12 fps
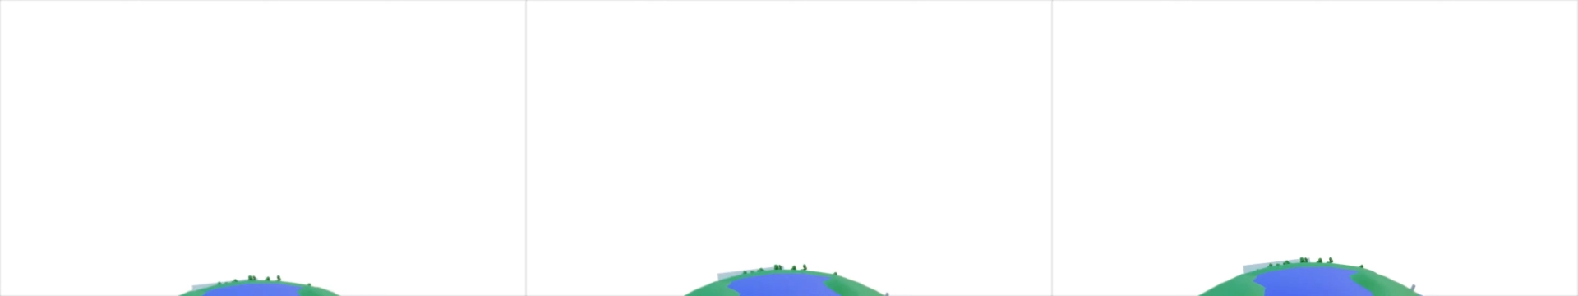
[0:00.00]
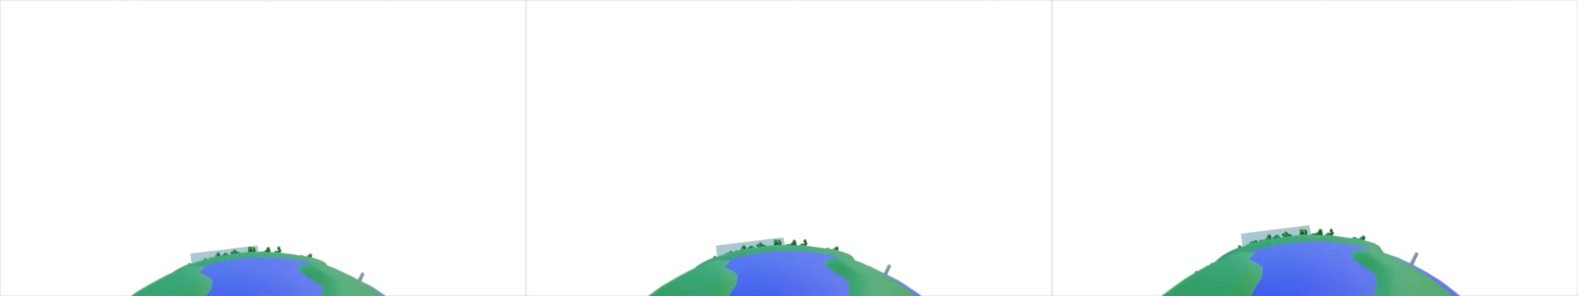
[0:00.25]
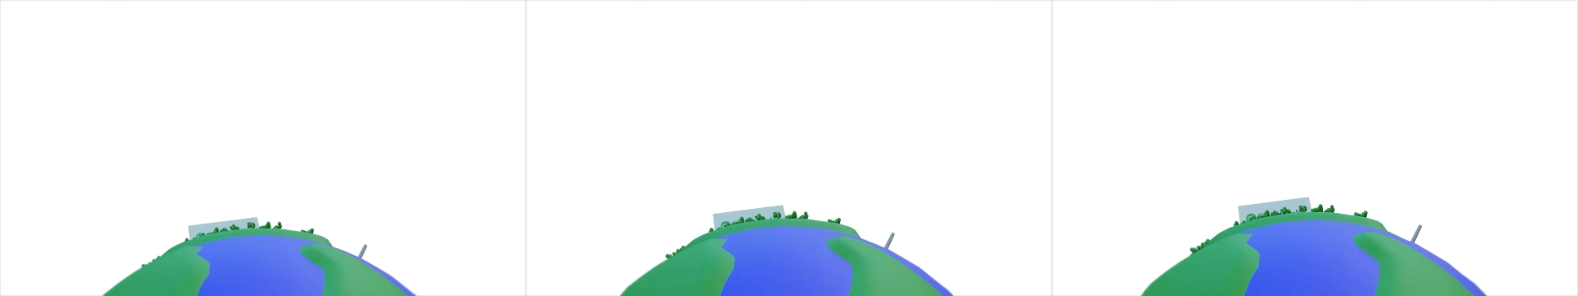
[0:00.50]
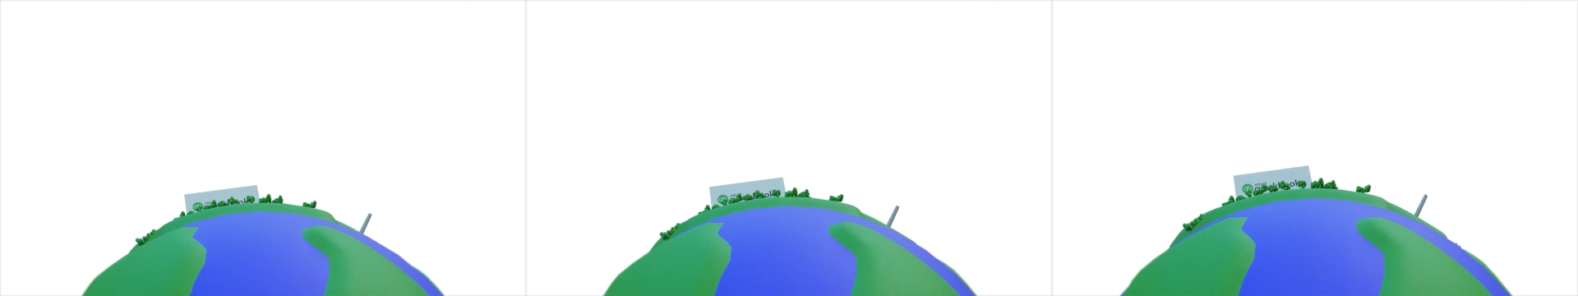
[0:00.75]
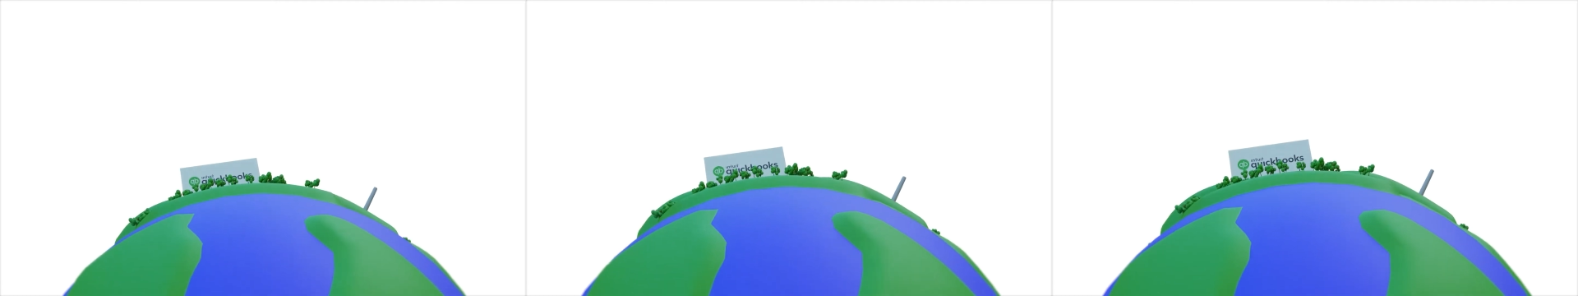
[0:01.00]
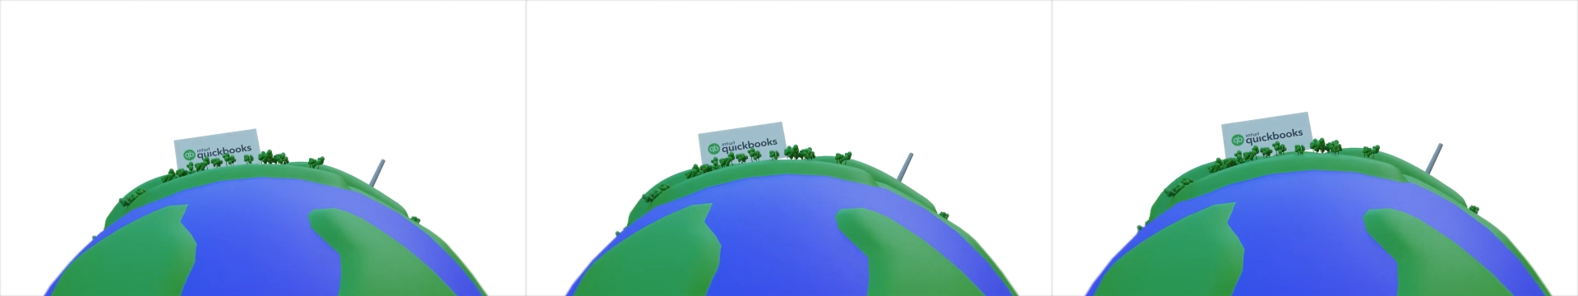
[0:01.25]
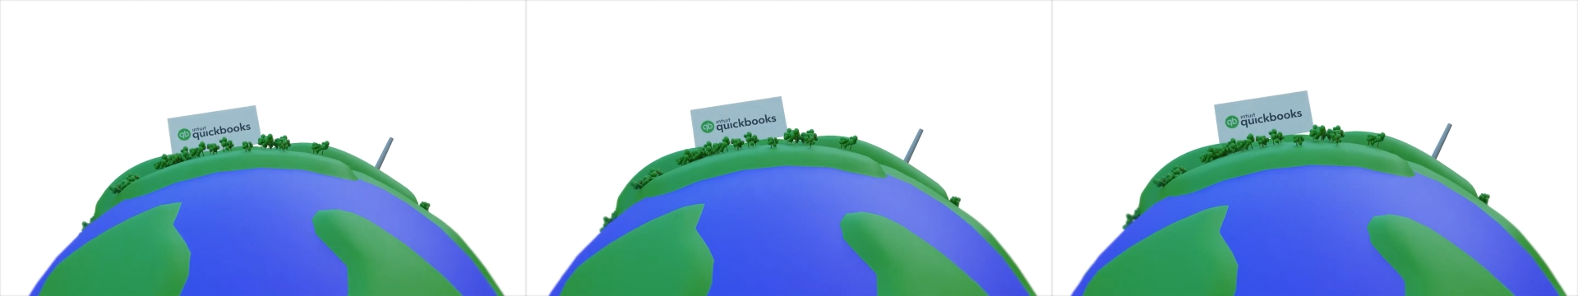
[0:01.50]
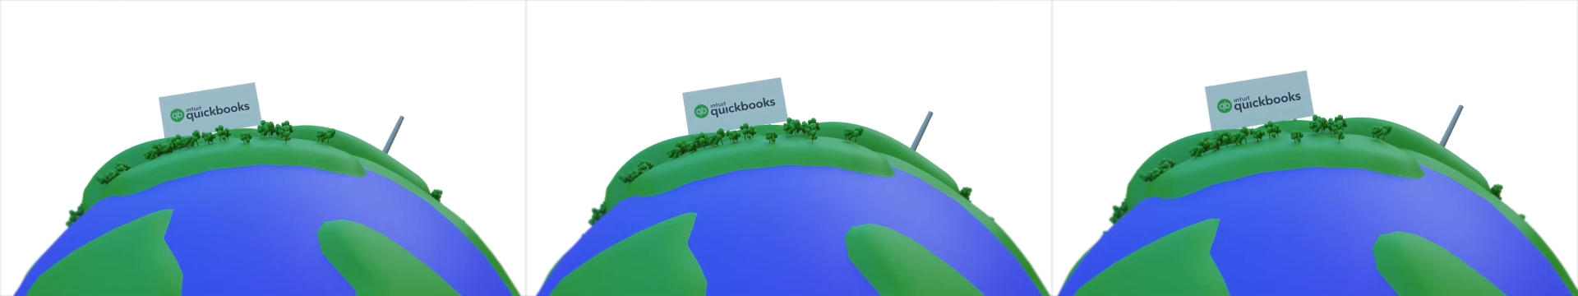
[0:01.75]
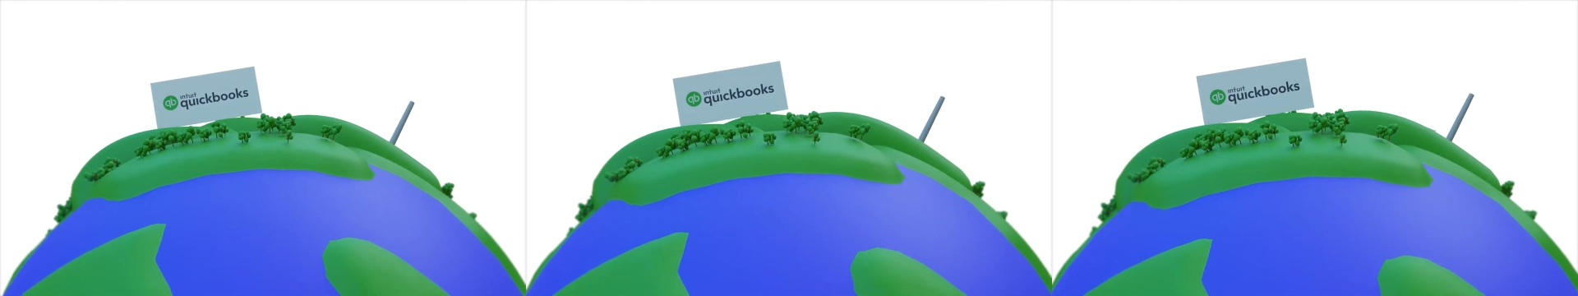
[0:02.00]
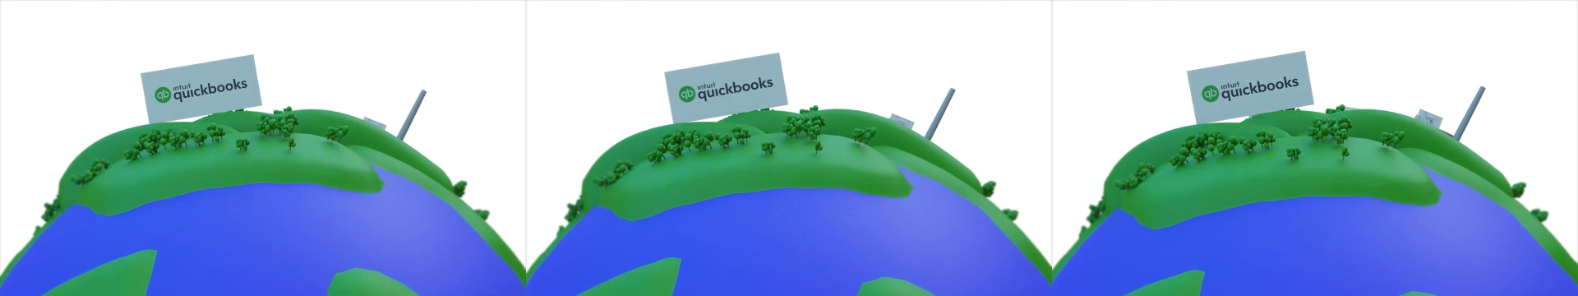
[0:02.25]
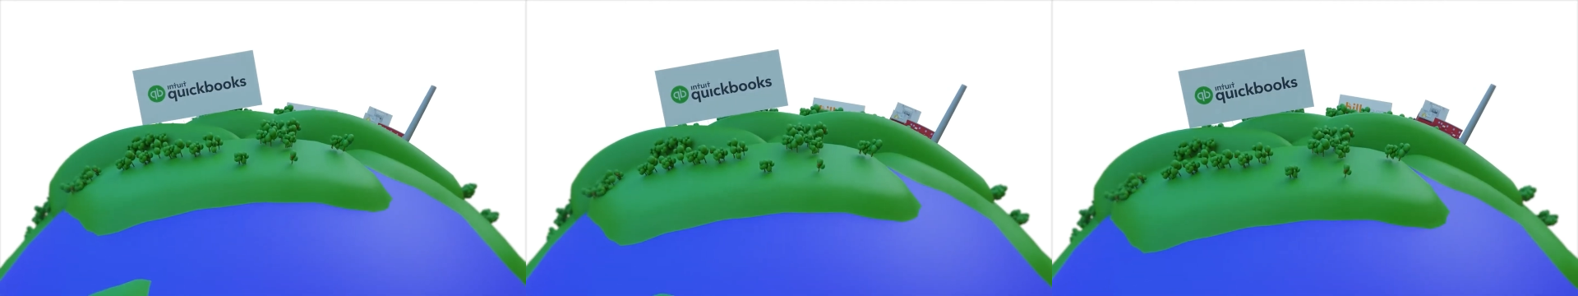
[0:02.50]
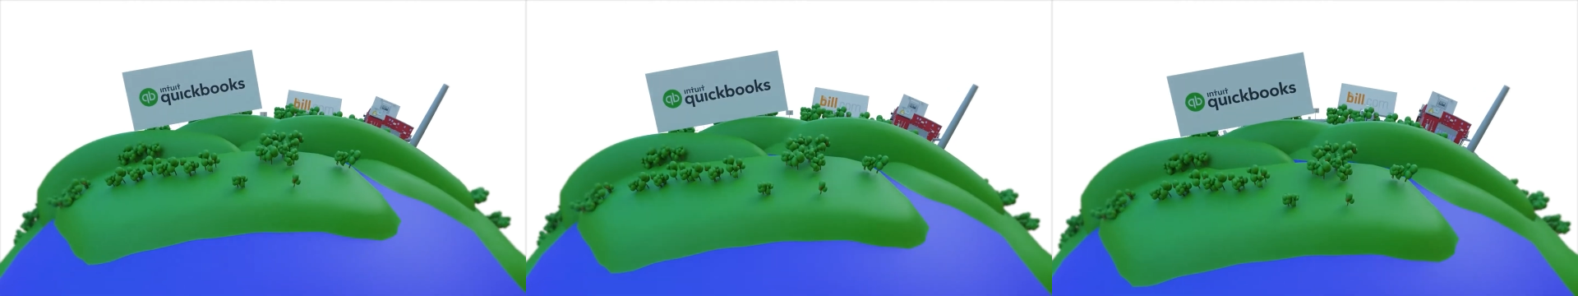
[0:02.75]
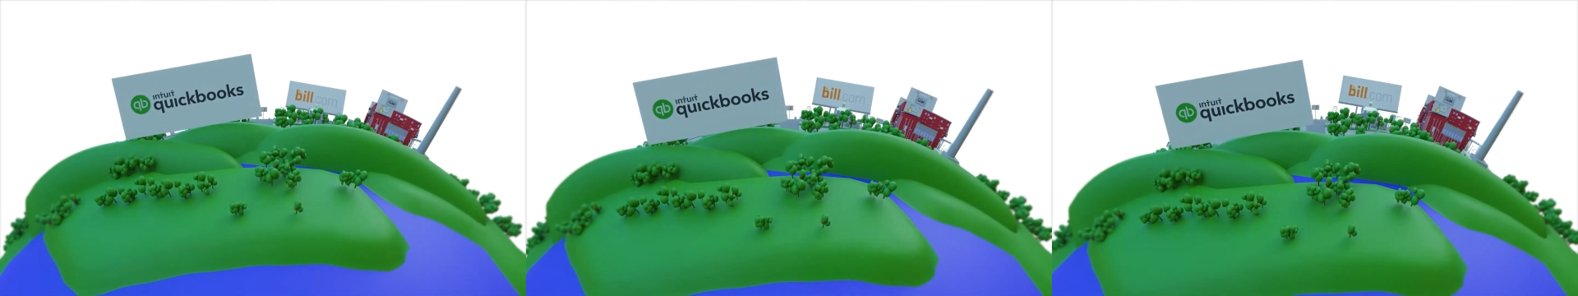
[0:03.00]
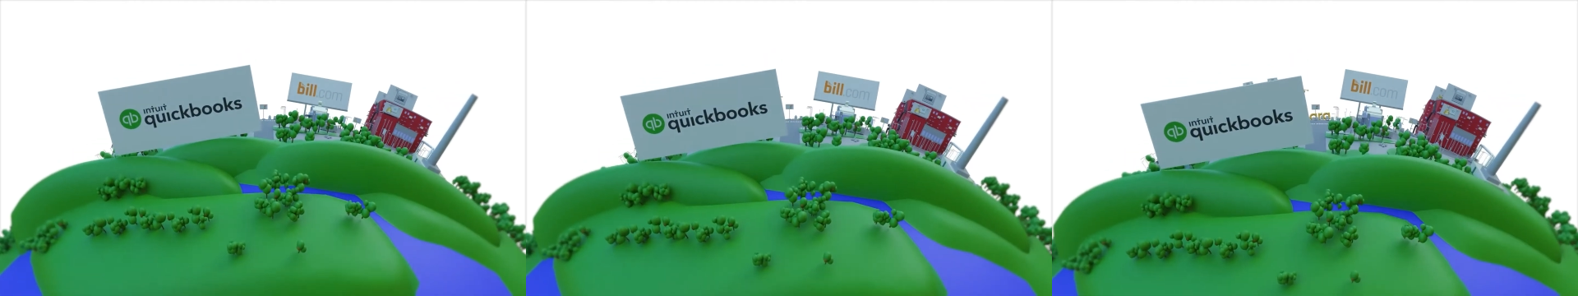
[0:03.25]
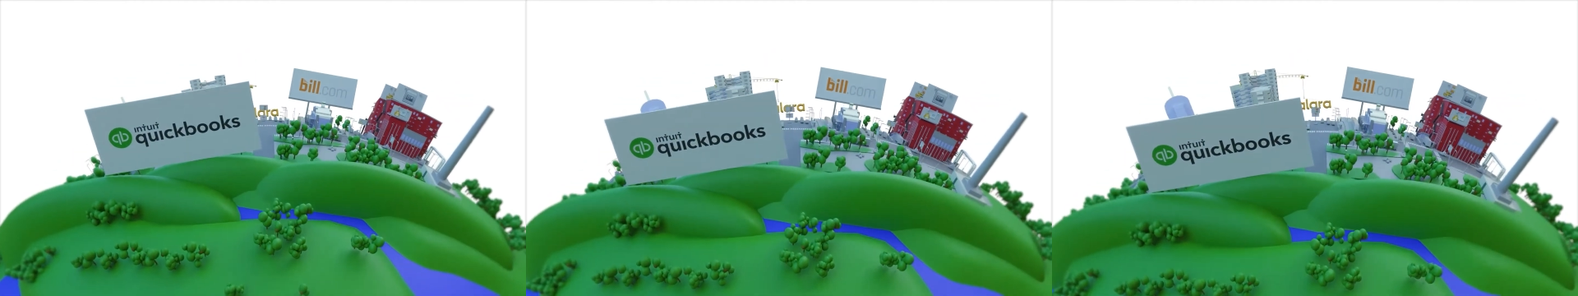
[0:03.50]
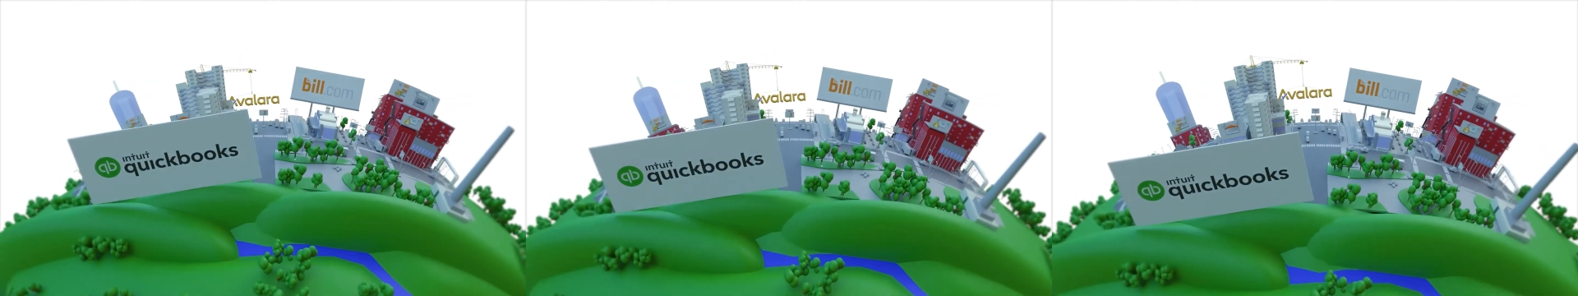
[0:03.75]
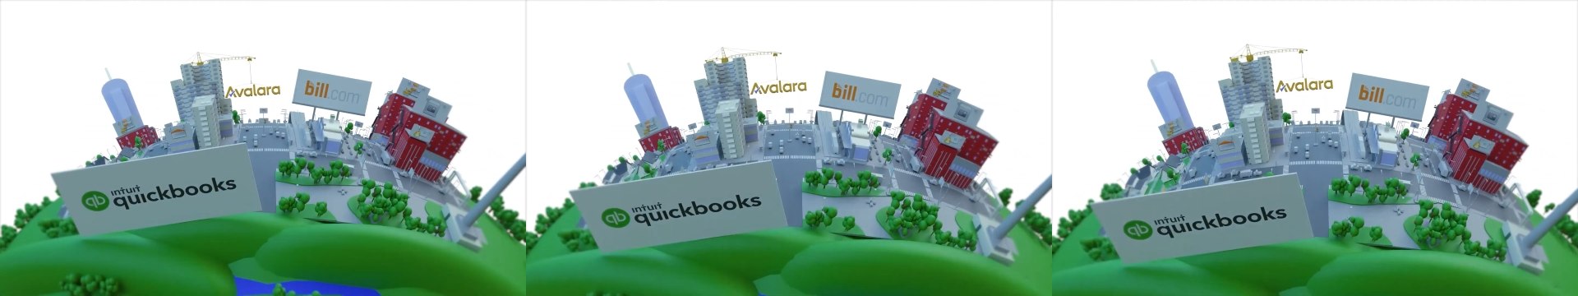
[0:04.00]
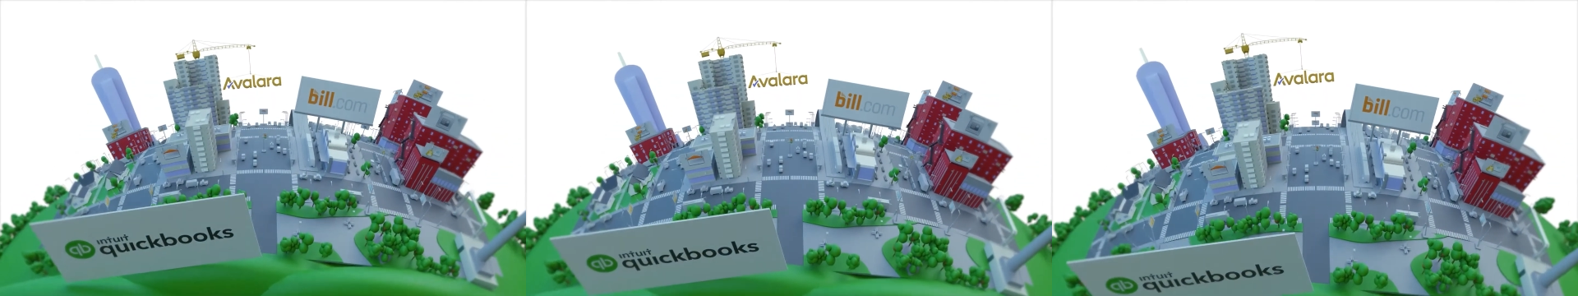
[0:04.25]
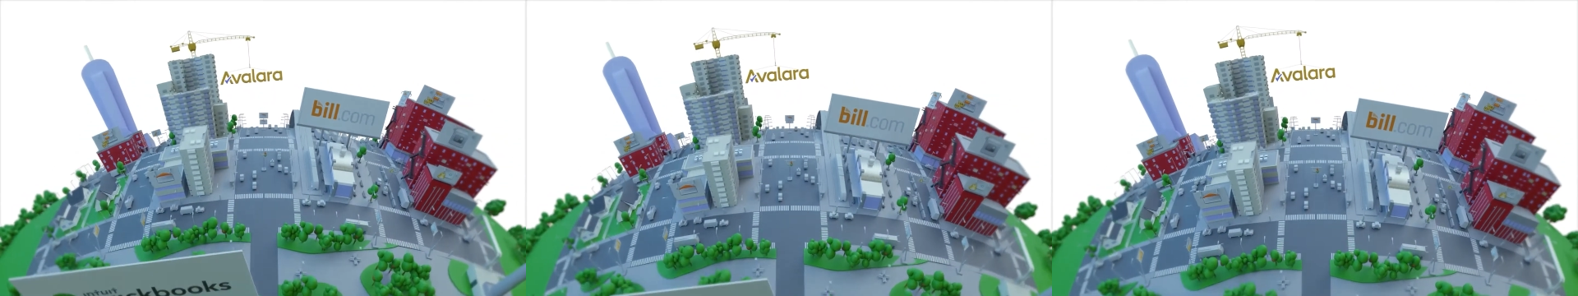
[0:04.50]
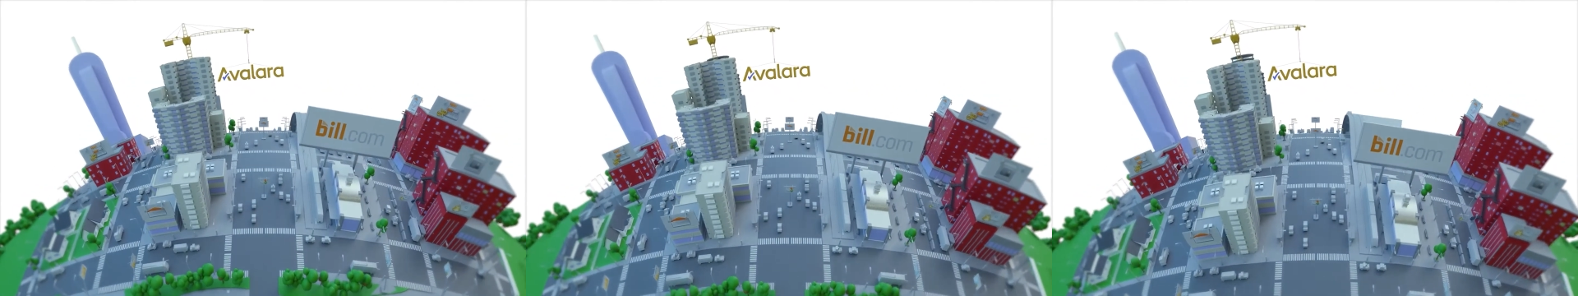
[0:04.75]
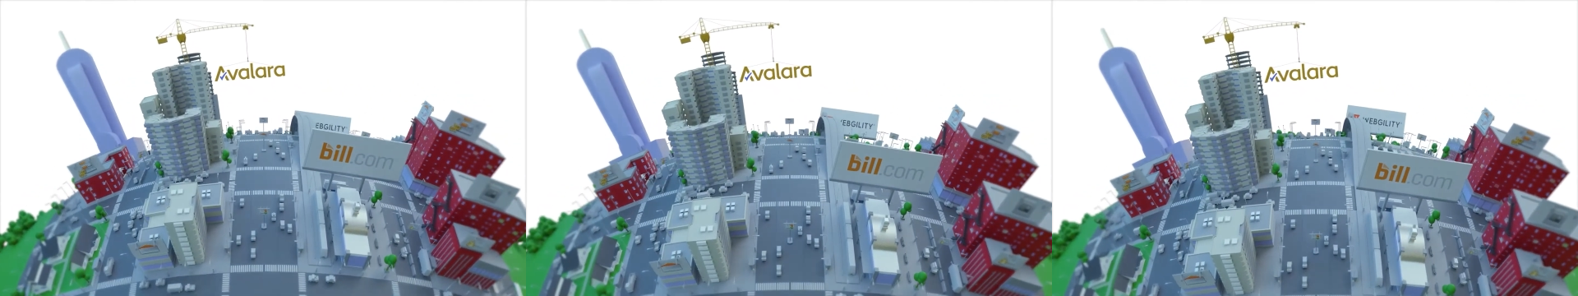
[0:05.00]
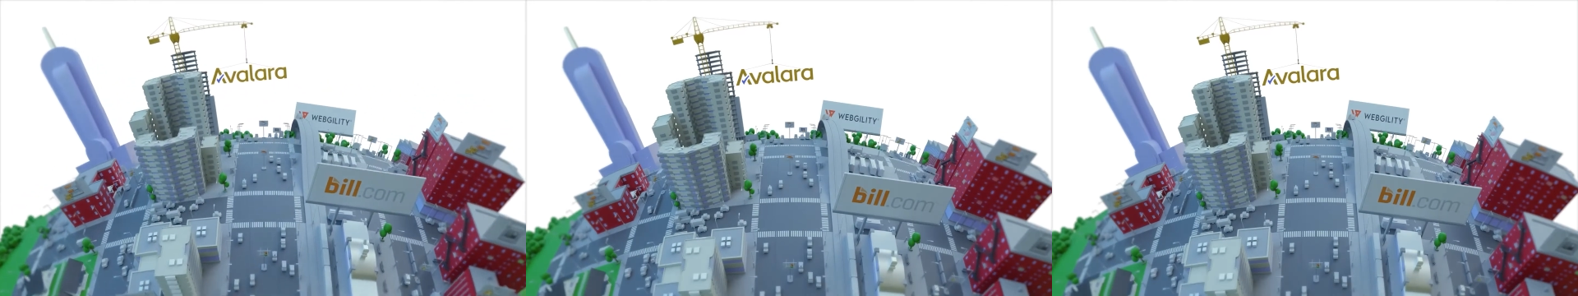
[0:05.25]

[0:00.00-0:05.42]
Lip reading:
No face is visible, so there are no lips to read.